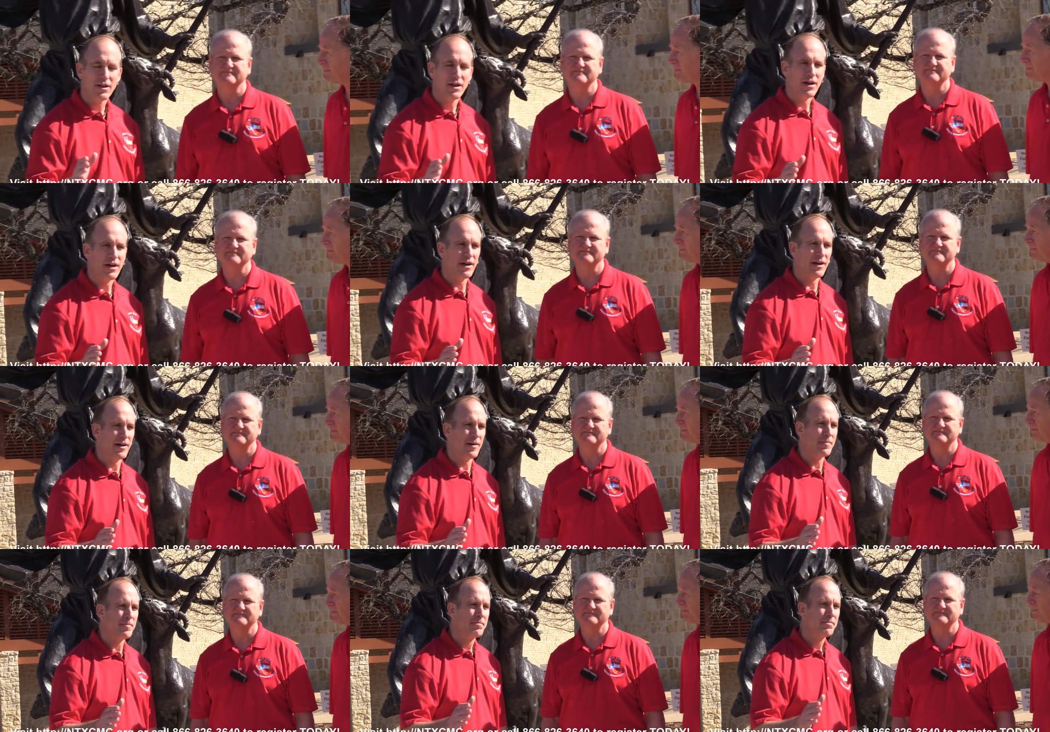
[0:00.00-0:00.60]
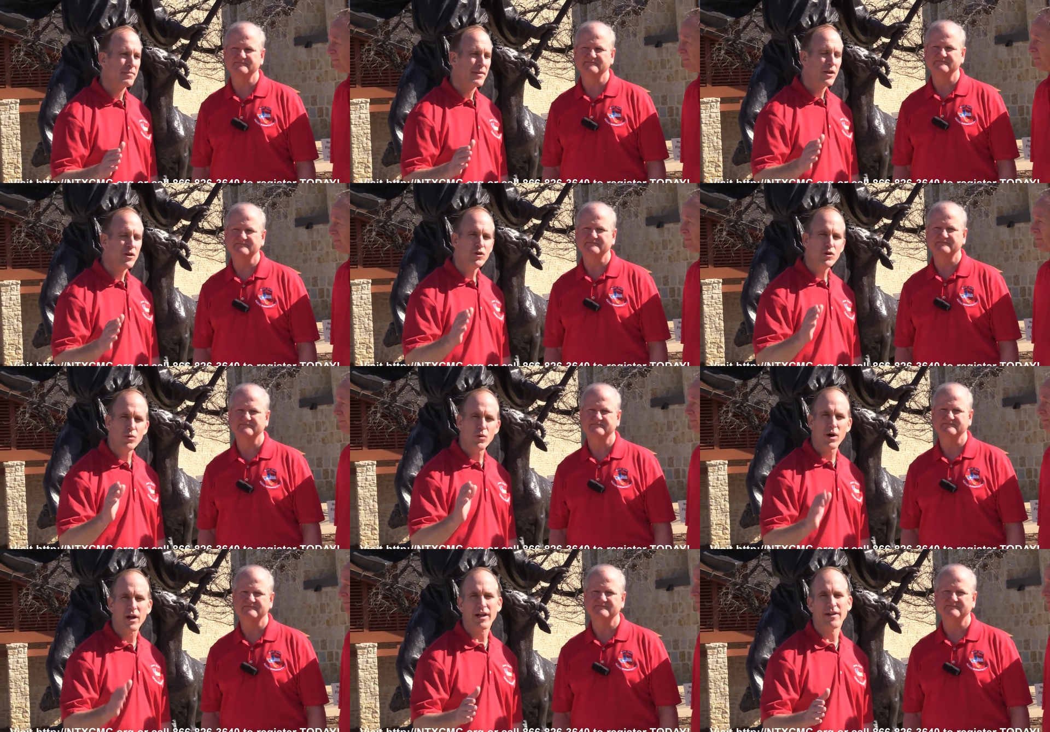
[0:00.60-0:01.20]
Speaker 1: um,
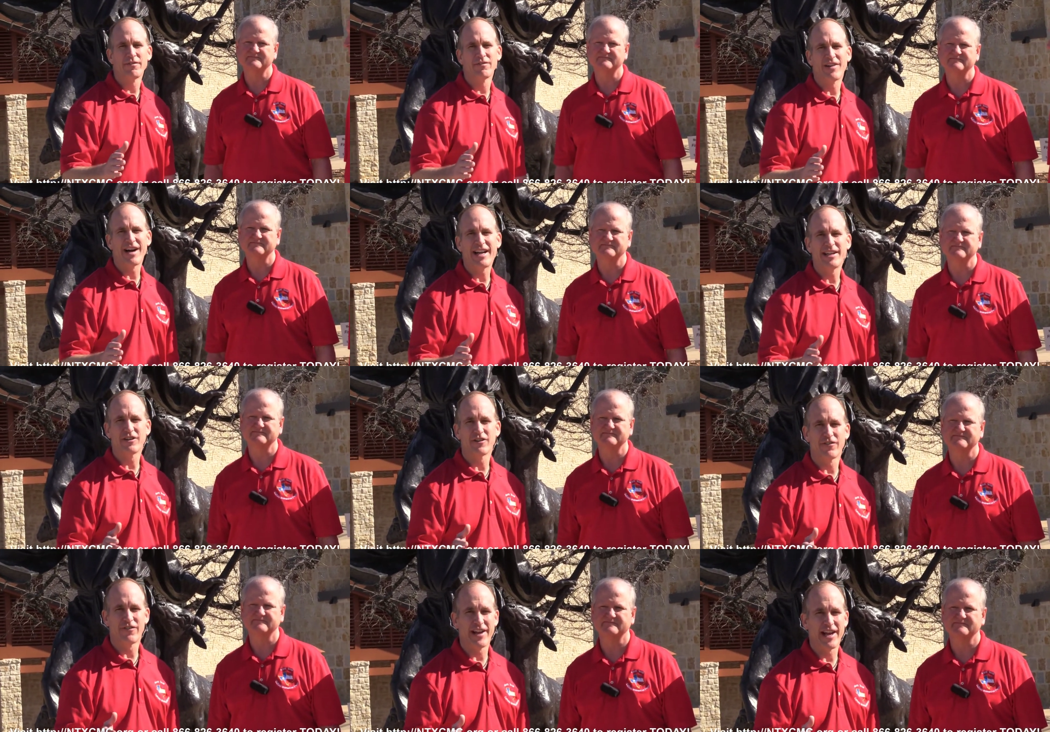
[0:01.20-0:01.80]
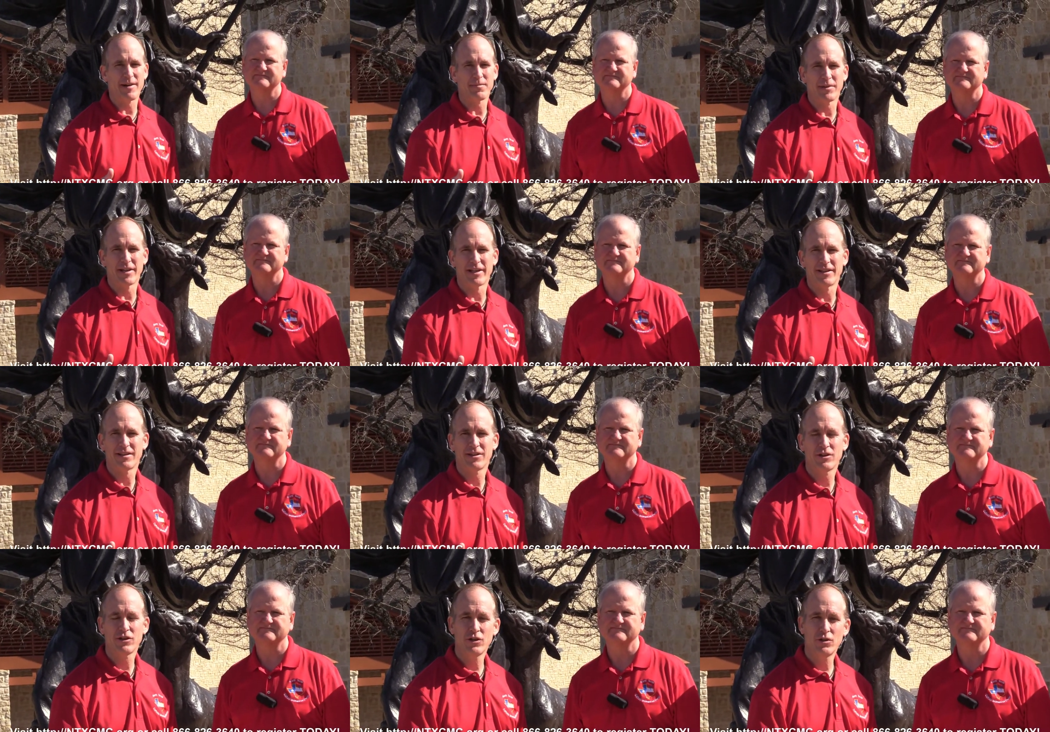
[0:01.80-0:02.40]
you want to invite your family.
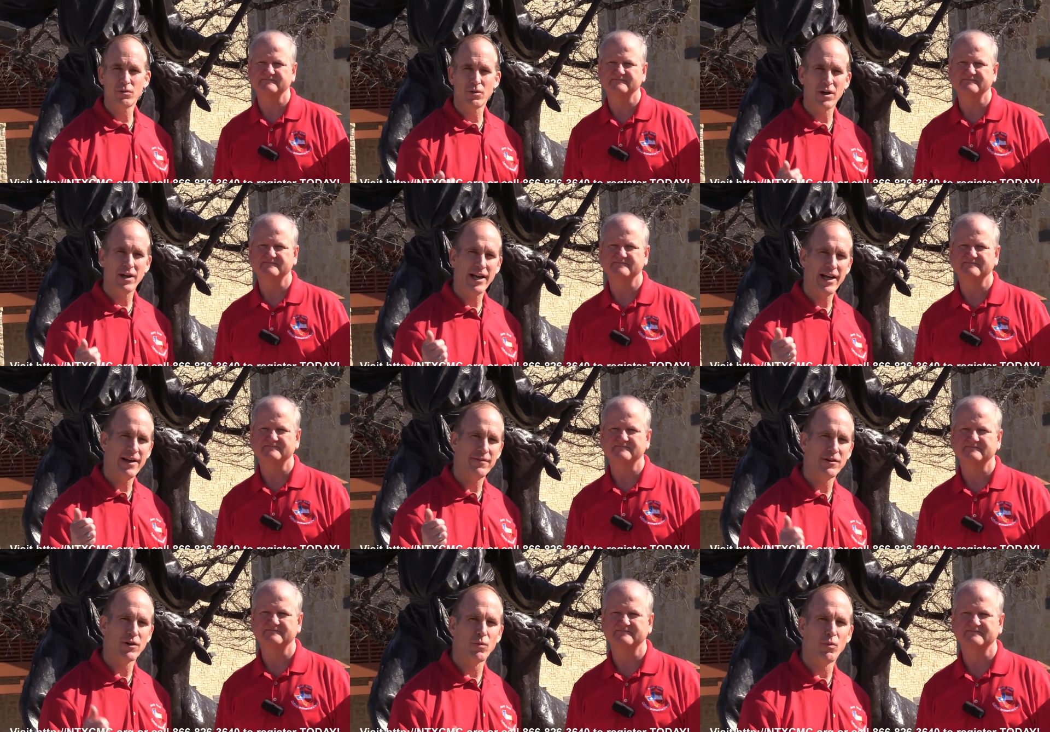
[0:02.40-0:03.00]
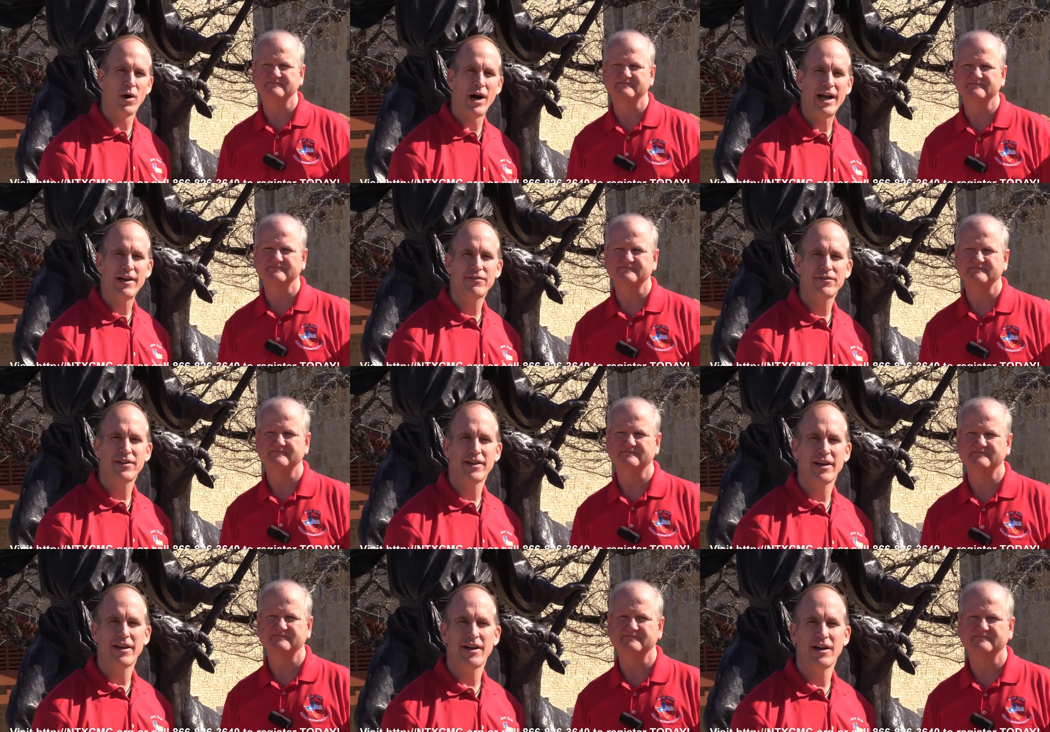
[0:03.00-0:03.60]
You want to have your
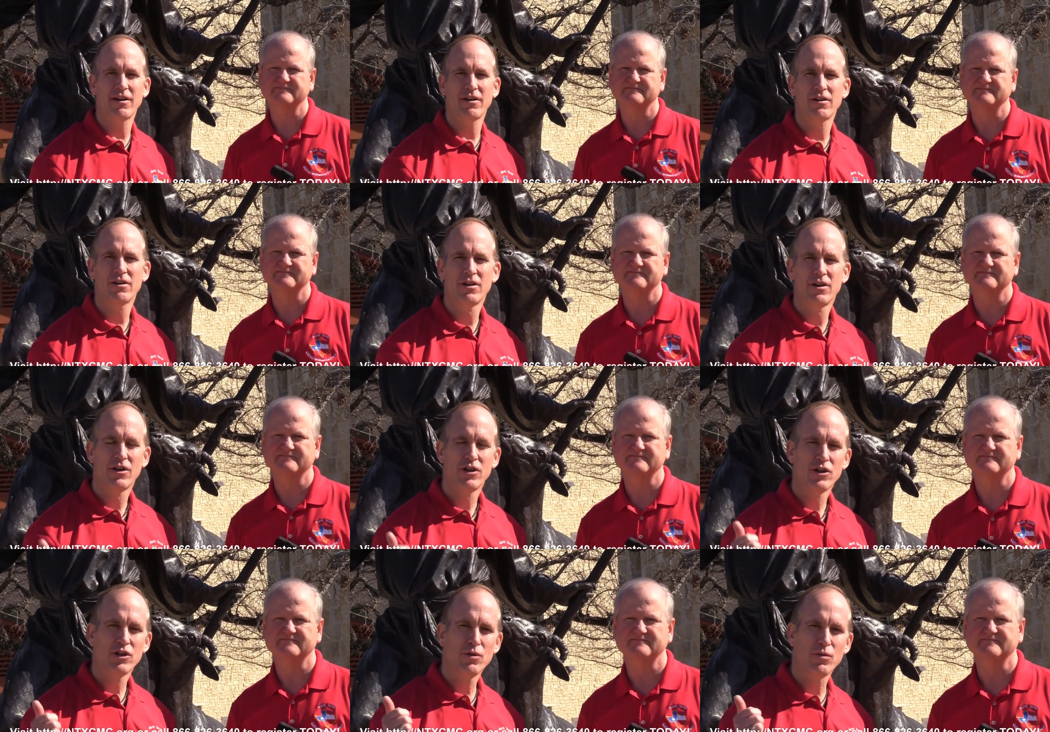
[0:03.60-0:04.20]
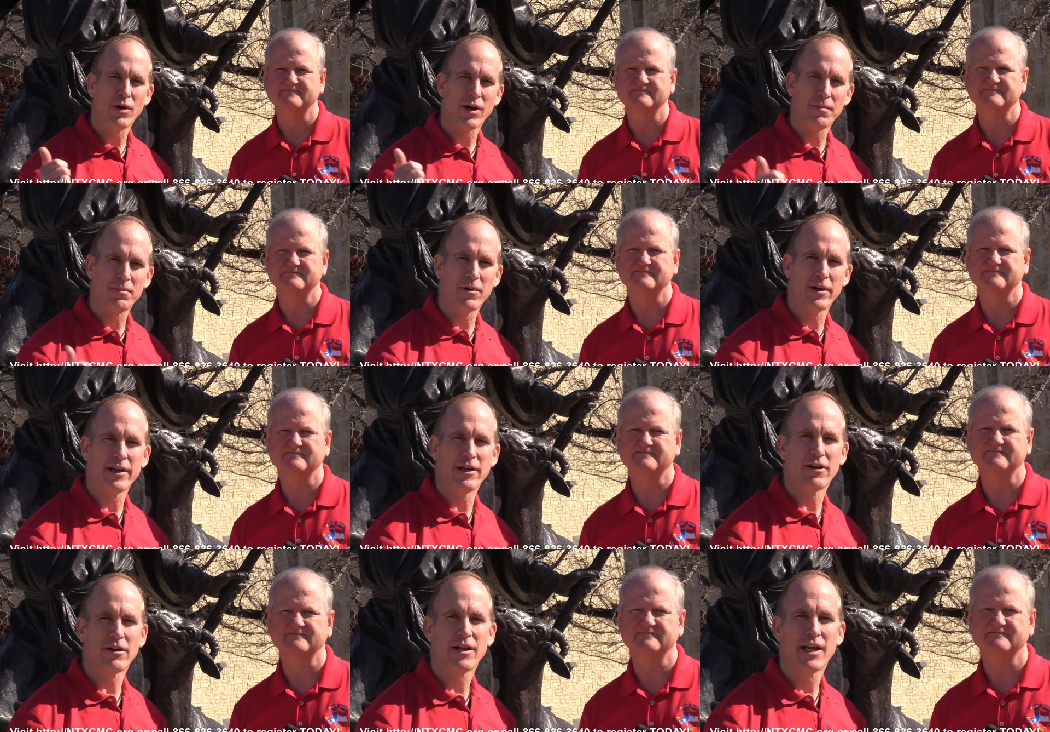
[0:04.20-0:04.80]
wife there. You want to
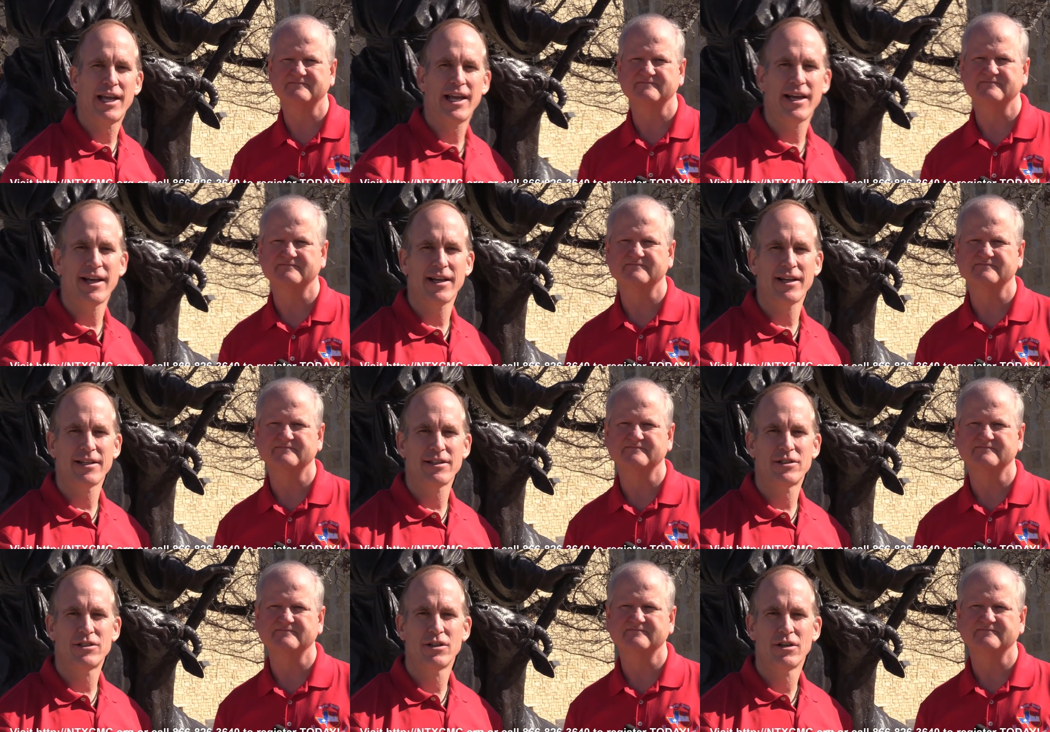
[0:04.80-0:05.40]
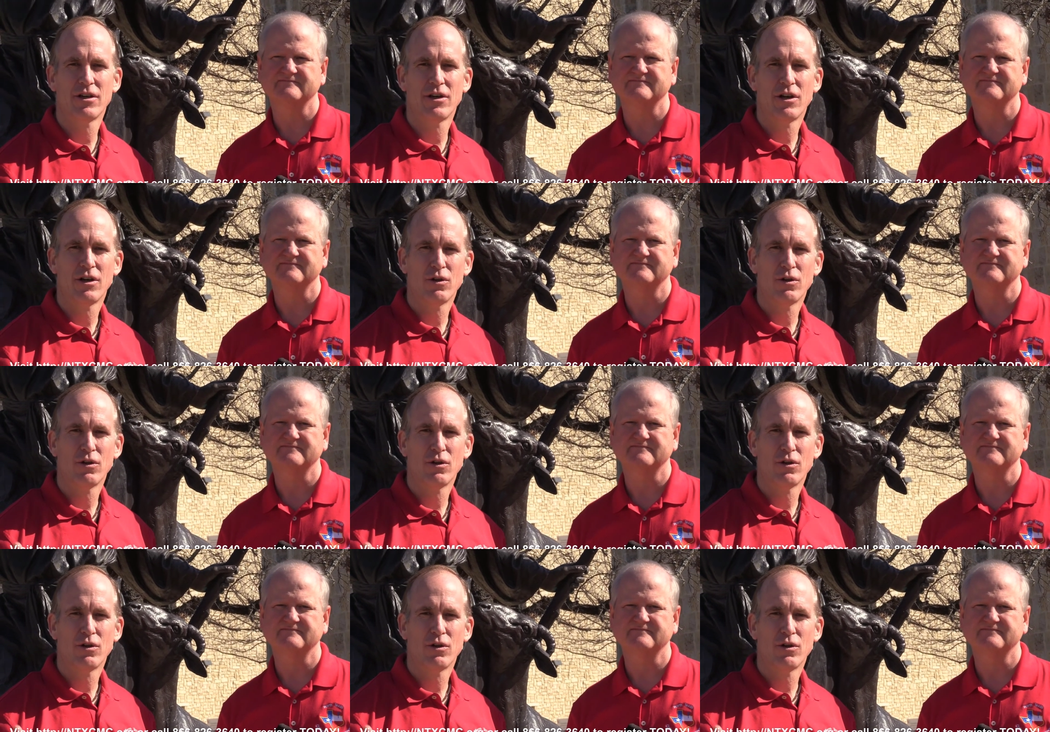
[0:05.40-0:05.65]
bring your kids.